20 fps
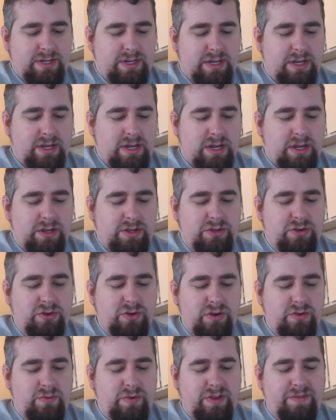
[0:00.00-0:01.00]
Uh,
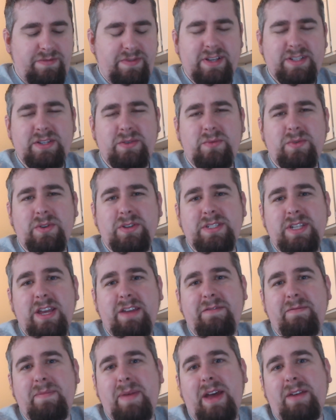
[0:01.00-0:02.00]
good reflex and will
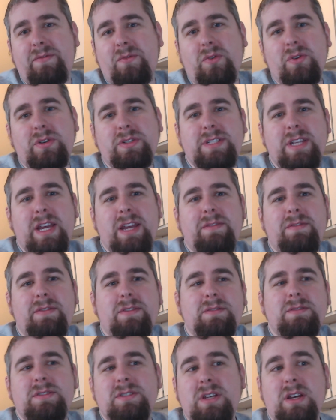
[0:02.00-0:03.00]
save, bad fort save.
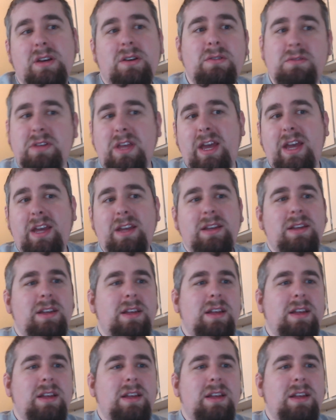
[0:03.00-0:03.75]
So okay,